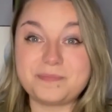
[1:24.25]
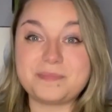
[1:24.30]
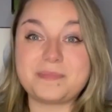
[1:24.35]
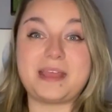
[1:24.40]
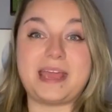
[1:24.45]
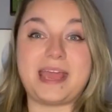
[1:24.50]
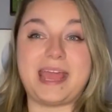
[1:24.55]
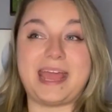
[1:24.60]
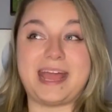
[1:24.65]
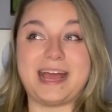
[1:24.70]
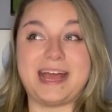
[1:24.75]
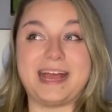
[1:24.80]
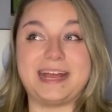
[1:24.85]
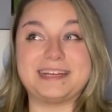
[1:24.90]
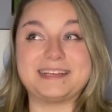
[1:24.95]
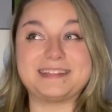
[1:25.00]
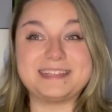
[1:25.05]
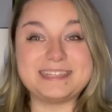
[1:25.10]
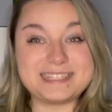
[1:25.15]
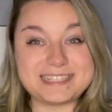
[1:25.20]
And
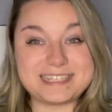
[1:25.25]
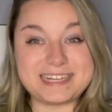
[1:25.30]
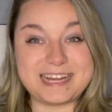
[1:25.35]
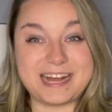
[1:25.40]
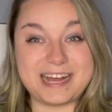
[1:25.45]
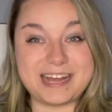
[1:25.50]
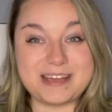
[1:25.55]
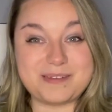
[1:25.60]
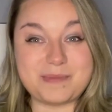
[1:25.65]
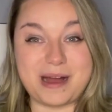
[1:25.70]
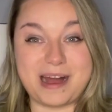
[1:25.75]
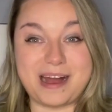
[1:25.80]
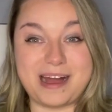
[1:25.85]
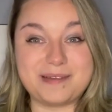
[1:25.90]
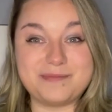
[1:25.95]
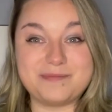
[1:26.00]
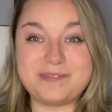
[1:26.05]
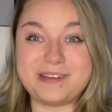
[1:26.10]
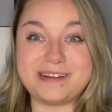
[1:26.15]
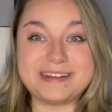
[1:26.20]
this time
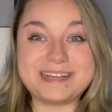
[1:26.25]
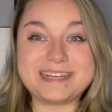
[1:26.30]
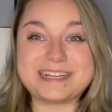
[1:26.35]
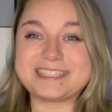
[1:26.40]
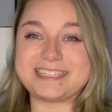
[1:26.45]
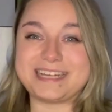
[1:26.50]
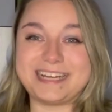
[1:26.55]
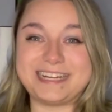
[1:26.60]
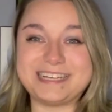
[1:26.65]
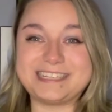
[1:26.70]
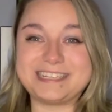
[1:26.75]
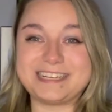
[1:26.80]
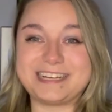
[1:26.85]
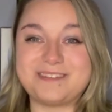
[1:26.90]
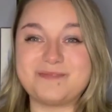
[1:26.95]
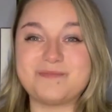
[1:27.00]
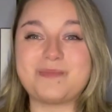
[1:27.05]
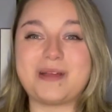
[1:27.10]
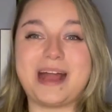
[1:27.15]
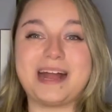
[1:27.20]
I'm very excited to
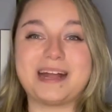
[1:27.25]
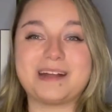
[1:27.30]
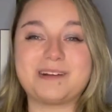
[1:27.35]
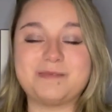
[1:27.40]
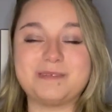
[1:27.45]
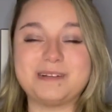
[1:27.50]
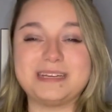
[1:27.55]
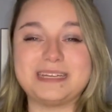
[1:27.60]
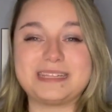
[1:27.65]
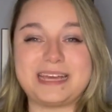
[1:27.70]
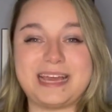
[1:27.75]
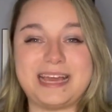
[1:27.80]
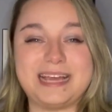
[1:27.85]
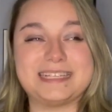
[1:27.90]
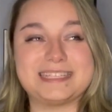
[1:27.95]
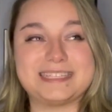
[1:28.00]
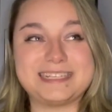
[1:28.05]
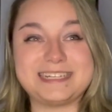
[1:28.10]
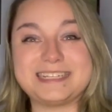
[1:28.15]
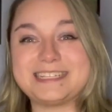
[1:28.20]
come back with a
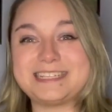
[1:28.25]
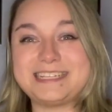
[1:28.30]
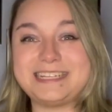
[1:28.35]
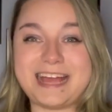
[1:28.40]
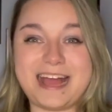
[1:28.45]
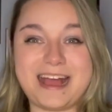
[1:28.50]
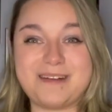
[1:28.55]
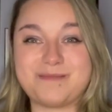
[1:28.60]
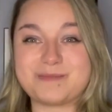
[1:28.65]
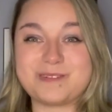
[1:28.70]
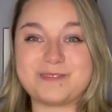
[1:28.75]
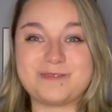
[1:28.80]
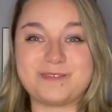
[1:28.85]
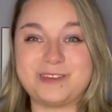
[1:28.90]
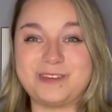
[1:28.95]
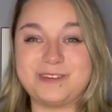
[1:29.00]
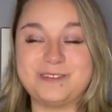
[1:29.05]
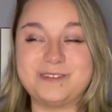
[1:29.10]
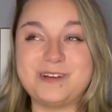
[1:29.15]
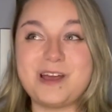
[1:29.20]
citizenM
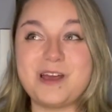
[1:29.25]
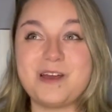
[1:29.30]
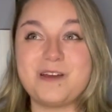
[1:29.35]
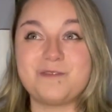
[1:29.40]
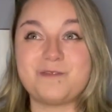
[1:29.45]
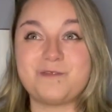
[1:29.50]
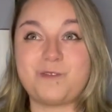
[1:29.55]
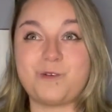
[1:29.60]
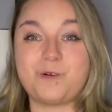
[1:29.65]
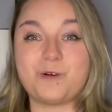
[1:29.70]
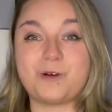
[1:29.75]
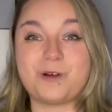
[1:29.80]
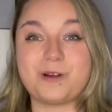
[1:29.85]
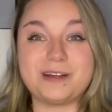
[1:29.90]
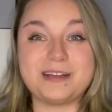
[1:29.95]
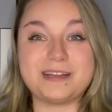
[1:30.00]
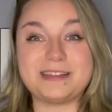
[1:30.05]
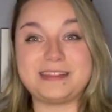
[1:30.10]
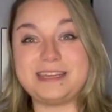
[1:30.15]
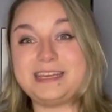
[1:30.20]
review for
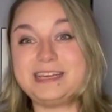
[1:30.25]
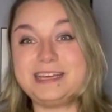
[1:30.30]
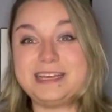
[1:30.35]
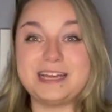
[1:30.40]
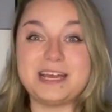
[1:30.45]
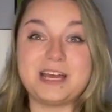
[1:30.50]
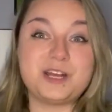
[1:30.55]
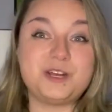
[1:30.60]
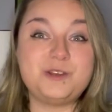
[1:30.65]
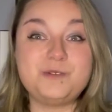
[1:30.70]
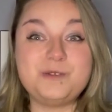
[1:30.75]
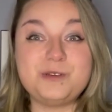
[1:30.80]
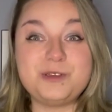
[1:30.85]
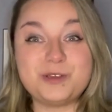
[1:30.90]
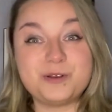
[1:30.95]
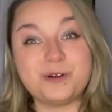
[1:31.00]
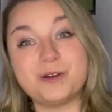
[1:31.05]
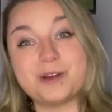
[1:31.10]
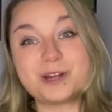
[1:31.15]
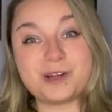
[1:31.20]
the New
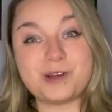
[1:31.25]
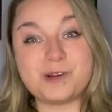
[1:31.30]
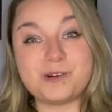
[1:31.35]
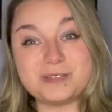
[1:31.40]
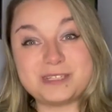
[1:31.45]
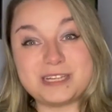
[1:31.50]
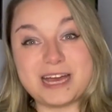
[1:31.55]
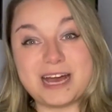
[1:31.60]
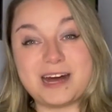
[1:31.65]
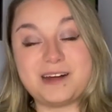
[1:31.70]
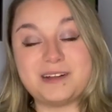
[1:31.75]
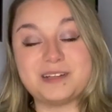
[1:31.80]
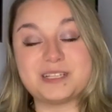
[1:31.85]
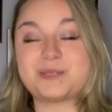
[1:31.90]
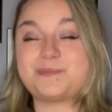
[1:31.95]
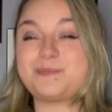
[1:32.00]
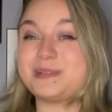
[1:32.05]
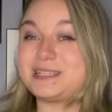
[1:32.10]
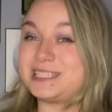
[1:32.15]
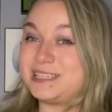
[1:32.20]
York hotel,
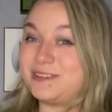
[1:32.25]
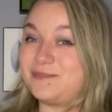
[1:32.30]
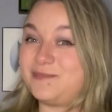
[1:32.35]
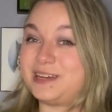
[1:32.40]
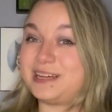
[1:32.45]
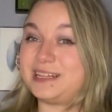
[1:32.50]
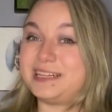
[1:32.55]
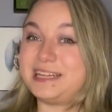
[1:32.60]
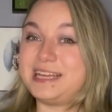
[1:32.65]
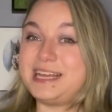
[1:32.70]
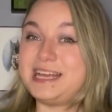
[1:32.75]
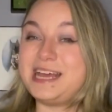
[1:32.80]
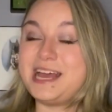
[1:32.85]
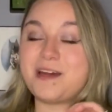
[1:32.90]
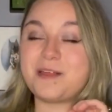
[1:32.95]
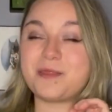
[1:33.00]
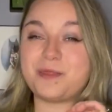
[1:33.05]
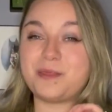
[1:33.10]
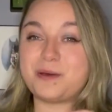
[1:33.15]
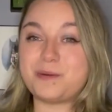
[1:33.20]
specifically
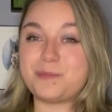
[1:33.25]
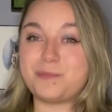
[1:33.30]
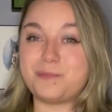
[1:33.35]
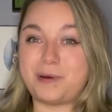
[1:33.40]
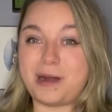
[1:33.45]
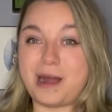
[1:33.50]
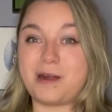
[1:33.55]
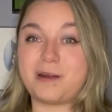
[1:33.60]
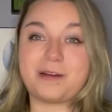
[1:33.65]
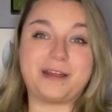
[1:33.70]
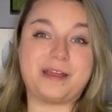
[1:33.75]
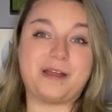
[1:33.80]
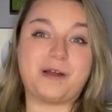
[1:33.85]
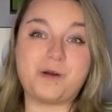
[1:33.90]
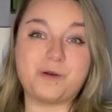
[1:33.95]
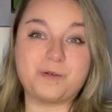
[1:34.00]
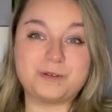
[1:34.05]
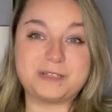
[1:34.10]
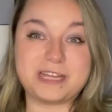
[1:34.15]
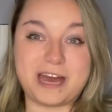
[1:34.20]
the Bowery
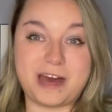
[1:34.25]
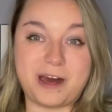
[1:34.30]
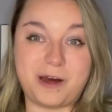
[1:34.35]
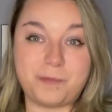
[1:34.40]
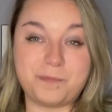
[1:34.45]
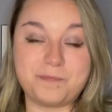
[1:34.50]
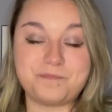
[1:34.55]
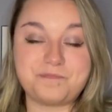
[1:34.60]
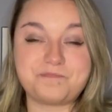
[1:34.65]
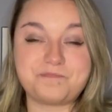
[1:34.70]
Hotel.